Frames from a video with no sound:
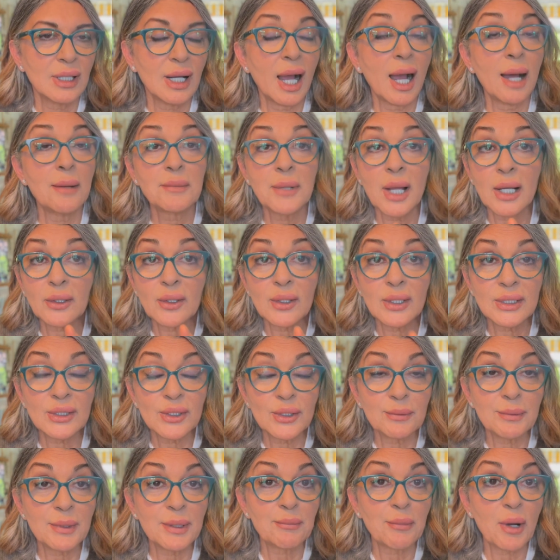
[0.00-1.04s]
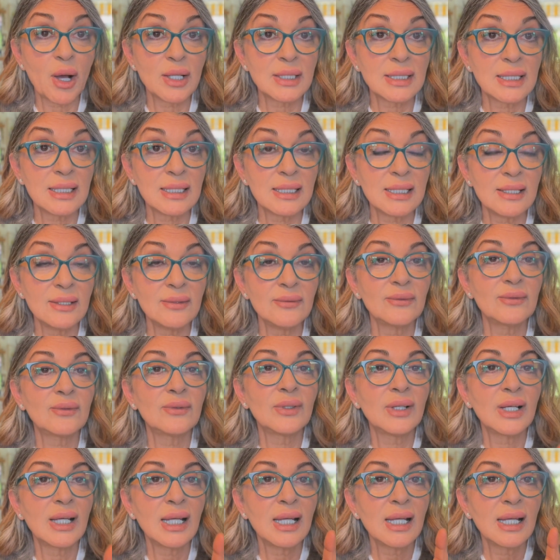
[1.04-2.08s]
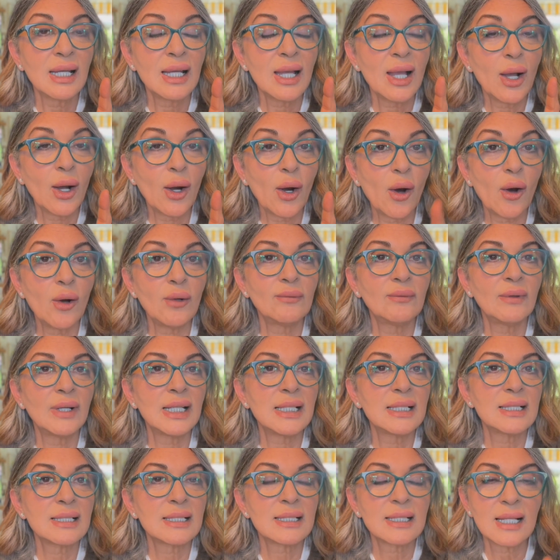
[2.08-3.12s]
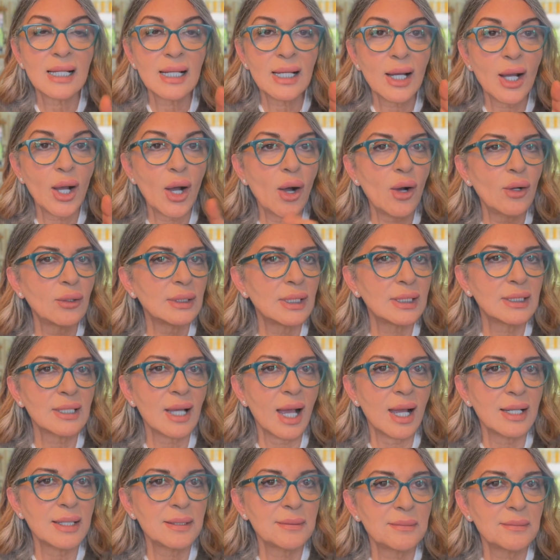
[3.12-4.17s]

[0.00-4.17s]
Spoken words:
I'm not going to be positive always, all the time.